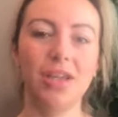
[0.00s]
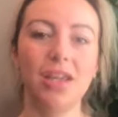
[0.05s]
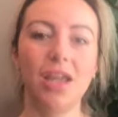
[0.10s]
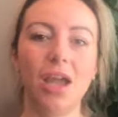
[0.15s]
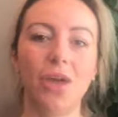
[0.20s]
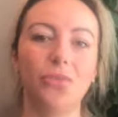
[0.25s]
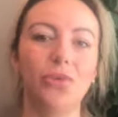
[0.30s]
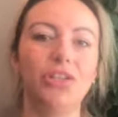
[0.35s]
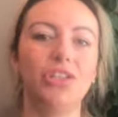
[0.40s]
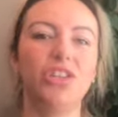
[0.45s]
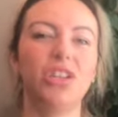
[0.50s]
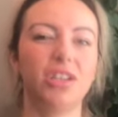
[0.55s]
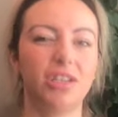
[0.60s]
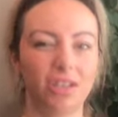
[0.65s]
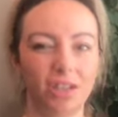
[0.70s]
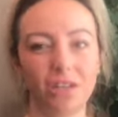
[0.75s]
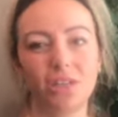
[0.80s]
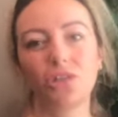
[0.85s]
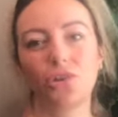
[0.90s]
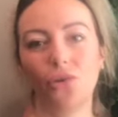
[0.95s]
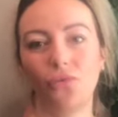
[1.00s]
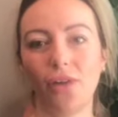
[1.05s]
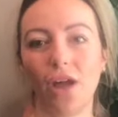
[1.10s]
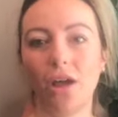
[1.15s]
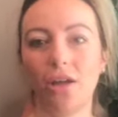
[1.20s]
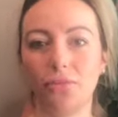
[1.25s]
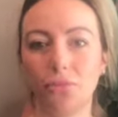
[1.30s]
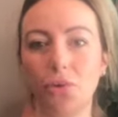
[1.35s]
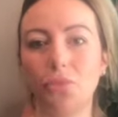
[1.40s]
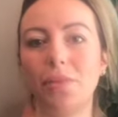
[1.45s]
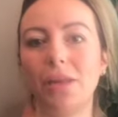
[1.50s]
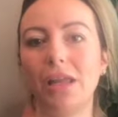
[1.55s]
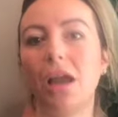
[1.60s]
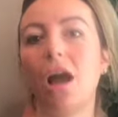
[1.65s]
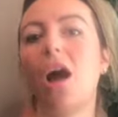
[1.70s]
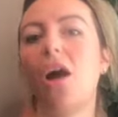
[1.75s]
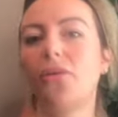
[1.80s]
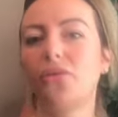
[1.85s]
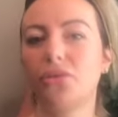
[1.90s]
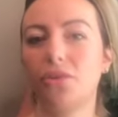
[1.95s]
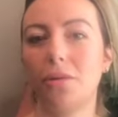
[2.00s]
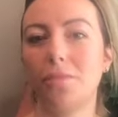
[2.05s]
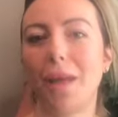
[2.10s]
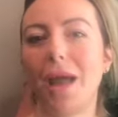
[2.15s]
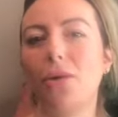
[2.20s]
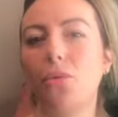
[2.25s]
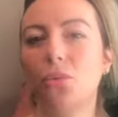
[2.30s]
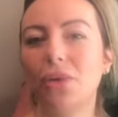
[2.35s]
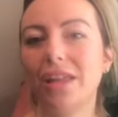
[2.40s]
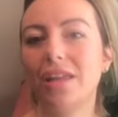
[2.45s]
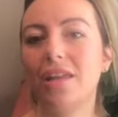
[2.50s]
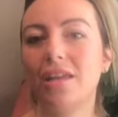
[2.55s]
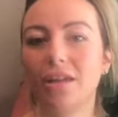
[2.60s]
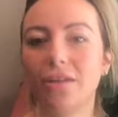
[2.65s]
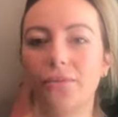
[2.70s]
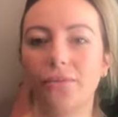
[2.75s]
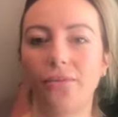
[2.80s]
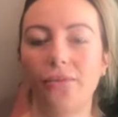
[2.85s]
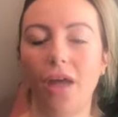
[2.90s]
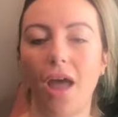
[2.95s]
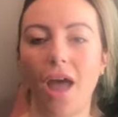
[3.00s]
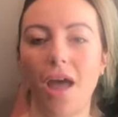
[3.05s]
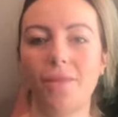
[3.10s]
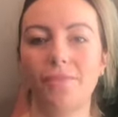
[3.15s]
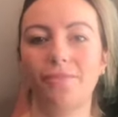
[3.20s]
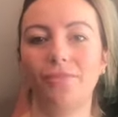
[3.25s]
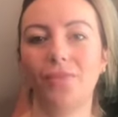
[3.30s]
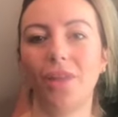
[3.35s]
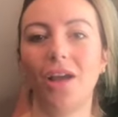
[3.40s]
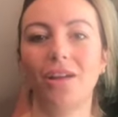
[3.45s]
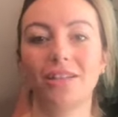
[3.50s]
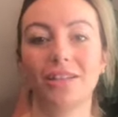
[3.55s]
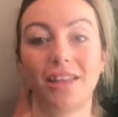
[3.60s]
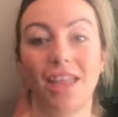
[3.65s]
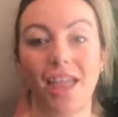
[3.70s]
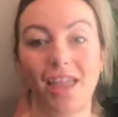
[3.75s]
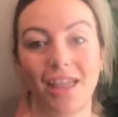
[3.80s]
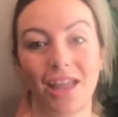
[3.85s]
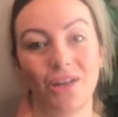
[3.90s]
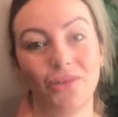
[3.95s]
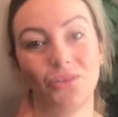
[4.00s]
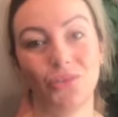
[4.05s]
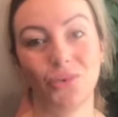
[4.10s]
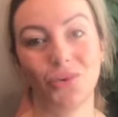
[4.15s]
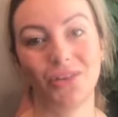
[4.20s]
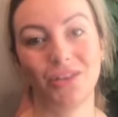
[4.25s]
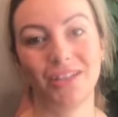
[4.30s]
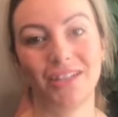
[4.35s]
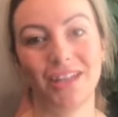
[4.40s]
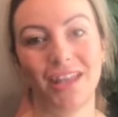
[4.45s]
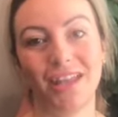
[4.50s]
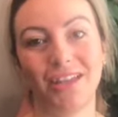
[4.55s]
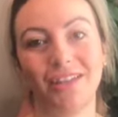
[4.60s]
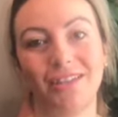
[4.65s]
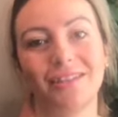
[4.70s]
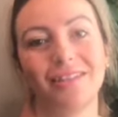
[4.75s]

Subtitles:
which is sort of will be after about a week of us getting out of quarantine.